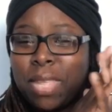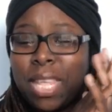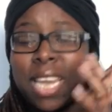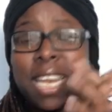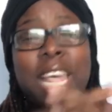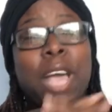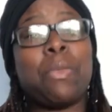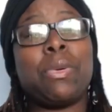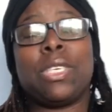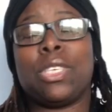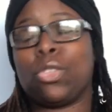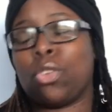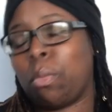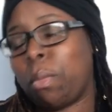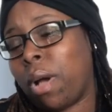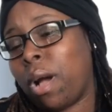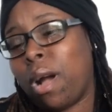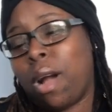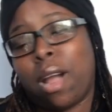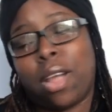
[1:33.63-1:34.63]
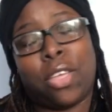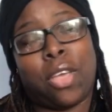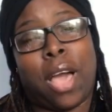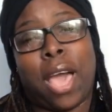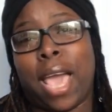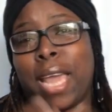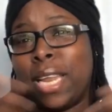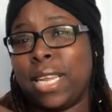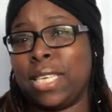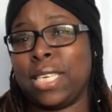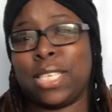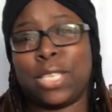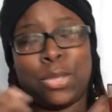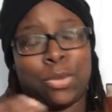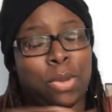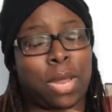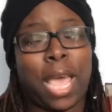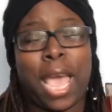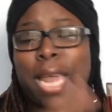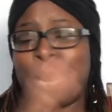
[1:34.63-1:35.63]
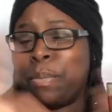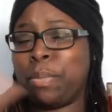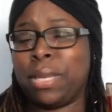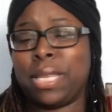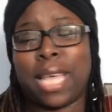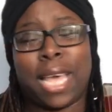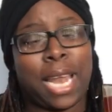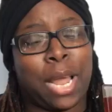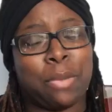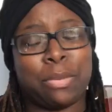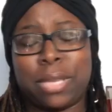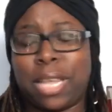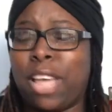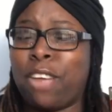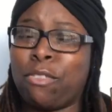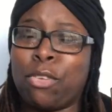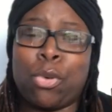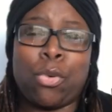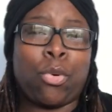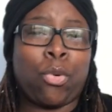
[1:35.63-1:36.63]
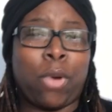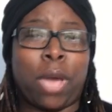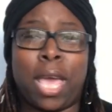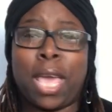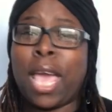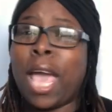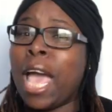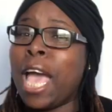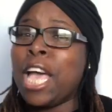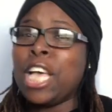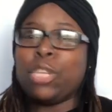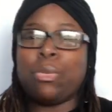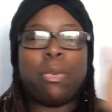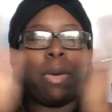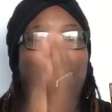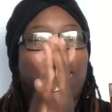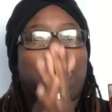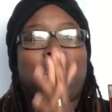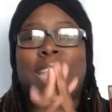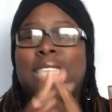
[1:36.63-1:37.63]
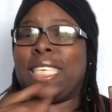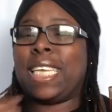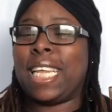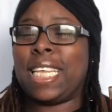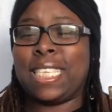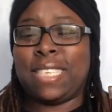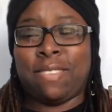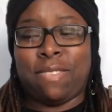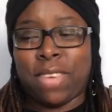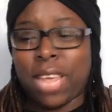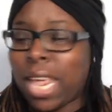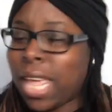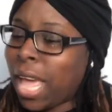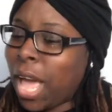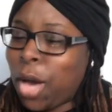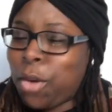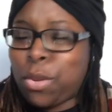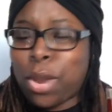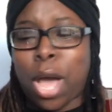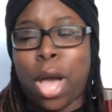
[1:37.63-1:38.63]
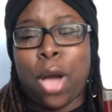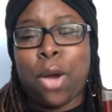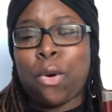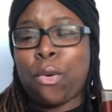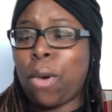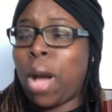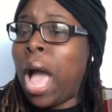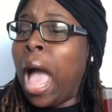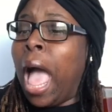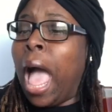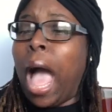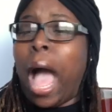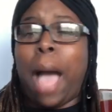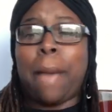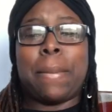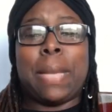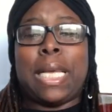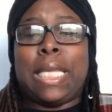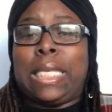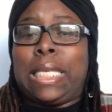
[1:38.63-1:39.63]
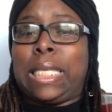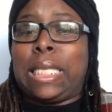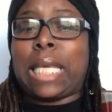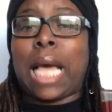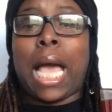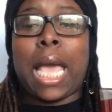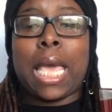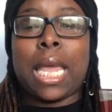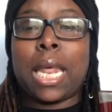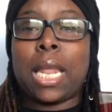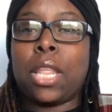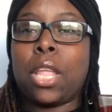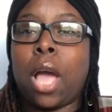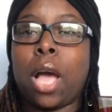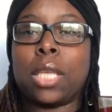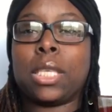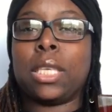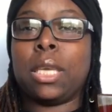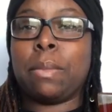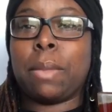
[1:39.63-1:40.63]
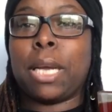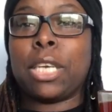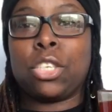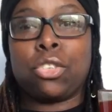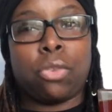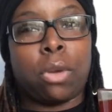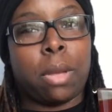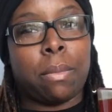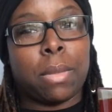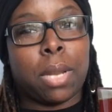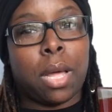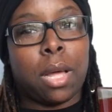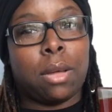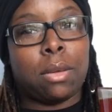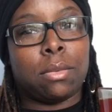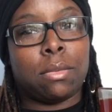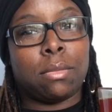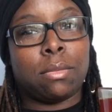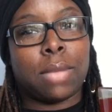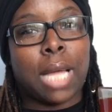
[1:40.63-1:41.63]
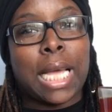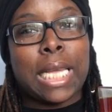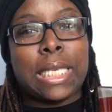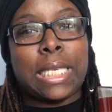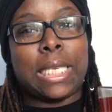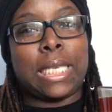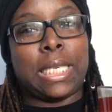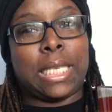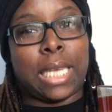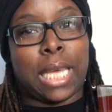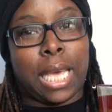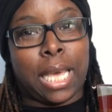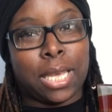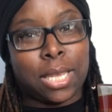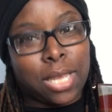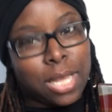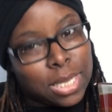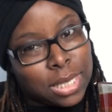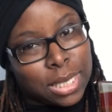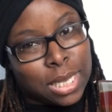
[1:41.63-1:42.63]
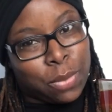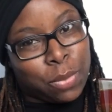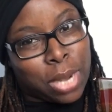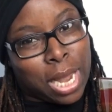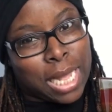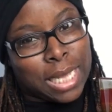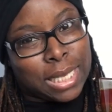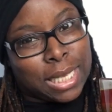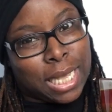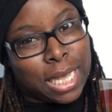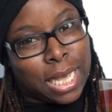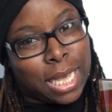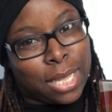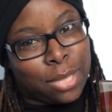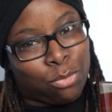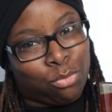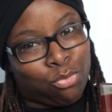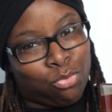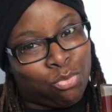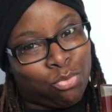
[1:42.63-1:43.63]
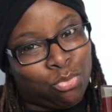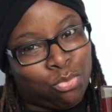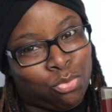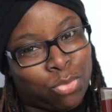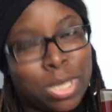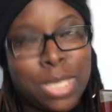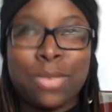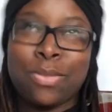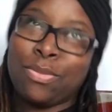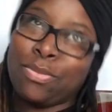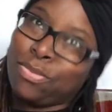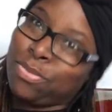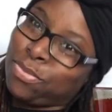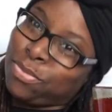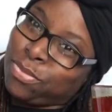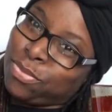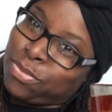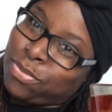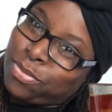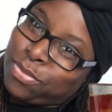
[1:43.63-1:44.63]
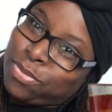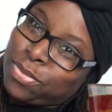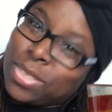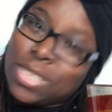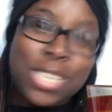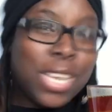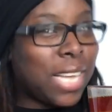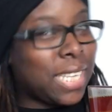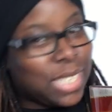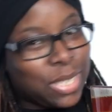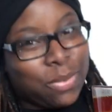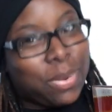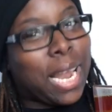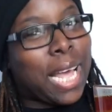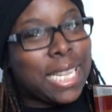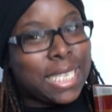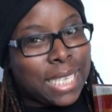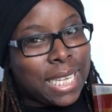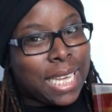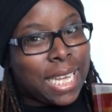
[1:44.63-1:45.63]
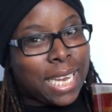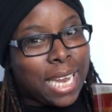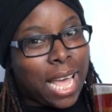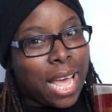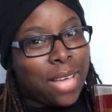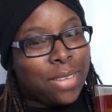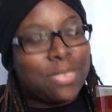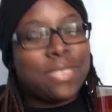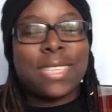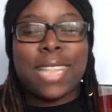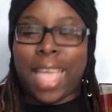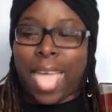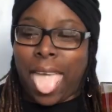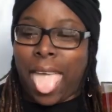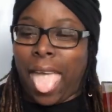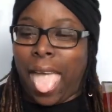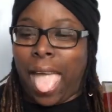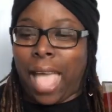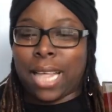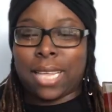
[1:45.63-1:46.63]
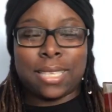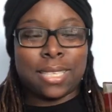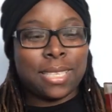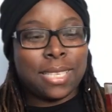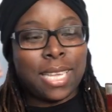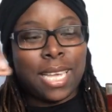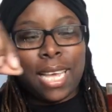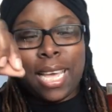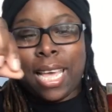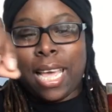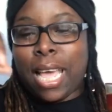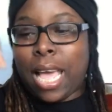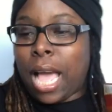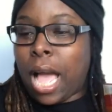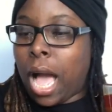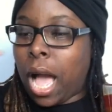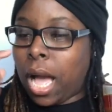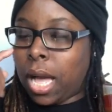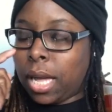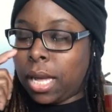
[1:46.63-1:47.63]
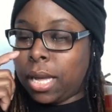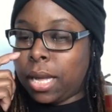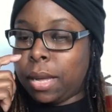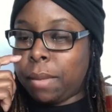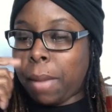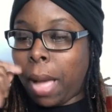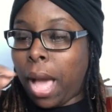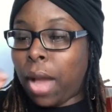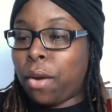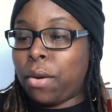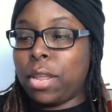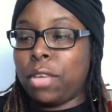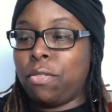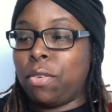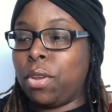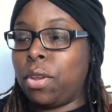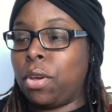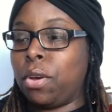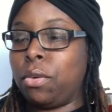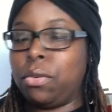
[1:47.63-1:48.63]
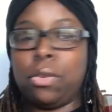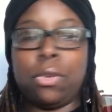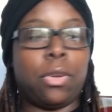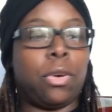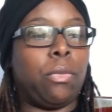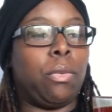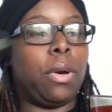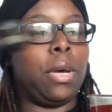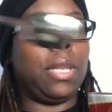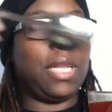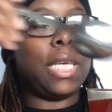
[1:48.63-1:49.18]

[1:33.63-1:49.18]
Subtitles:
That was just on my heart. Y'all had to just do that. I had to put that out there real quick. We gotta get into this video though. I'm excited. Y'all see my shrimp though? I did that. Y'all see what I did? Y'all see what I did though? I don't even know. You know what?